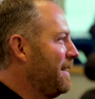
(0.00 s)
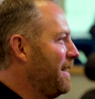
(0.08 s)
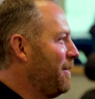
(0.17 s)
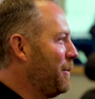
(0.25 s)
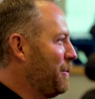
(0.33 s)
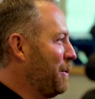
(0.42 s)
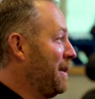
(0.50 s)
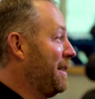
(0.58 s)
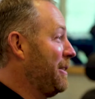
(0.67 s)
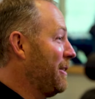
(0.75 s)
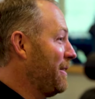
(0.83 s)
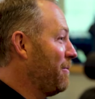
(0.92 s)
He was
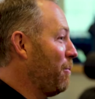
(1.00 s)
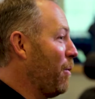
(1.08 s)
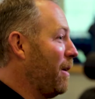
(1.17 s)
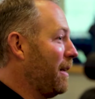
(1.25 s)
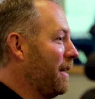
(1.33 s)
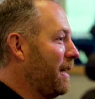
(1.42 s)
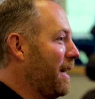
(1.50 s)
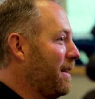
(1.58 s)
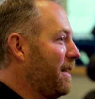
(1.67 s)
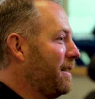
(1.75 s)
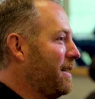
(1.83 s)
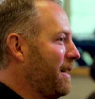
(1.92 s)
really just wanting, I
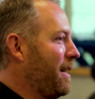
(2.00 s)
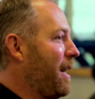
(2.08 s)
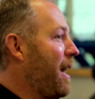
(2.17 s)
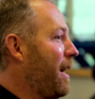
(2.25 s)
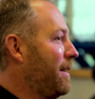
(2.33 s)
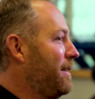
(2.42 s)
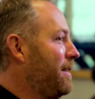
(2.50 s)
think, to connect.